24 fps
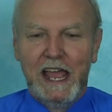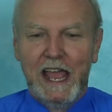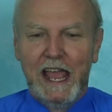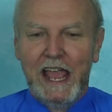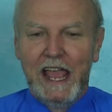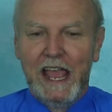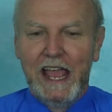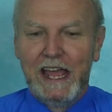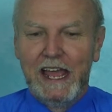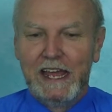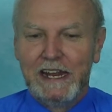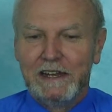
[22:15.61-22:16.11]

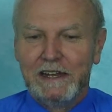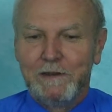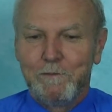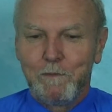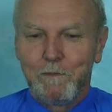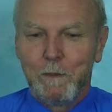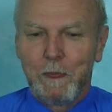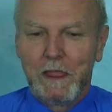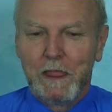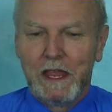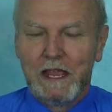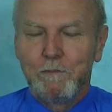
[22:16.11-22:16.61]

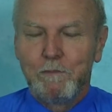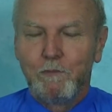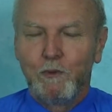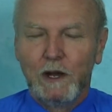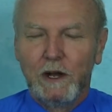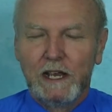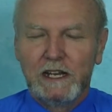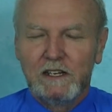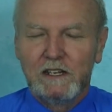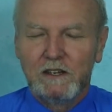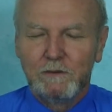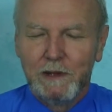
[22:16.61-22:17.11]
and he
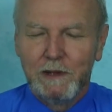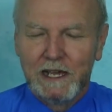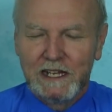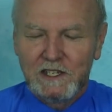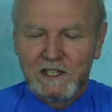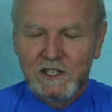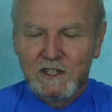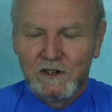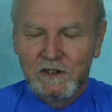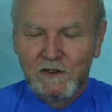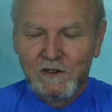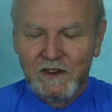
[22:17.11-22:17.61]
prayed to
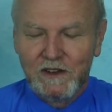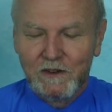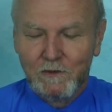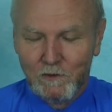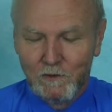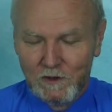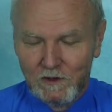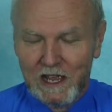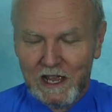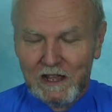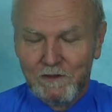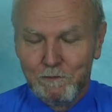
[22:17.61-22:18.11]
Master
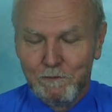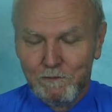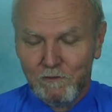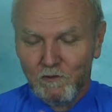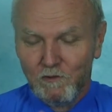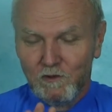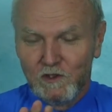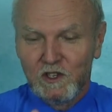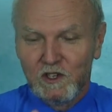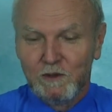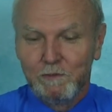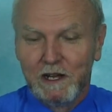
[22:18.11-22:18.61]
and
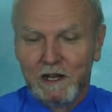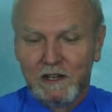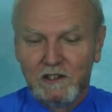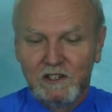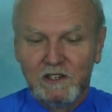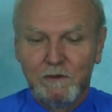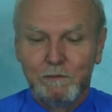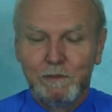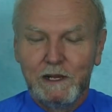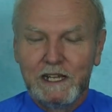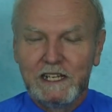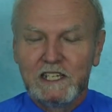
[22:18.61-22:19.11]
was about
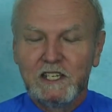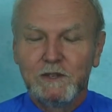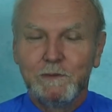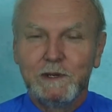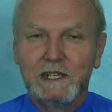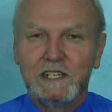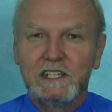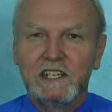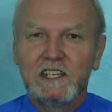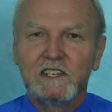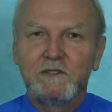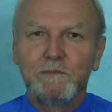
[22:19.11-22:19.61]
to bless him. He
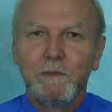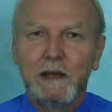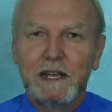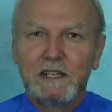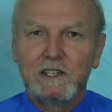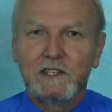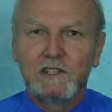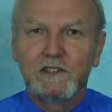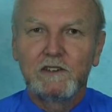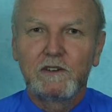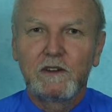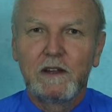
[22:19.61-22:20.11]
says,
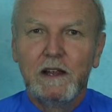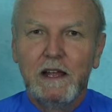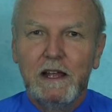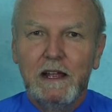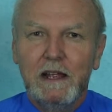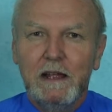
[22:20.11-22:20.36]
"Master,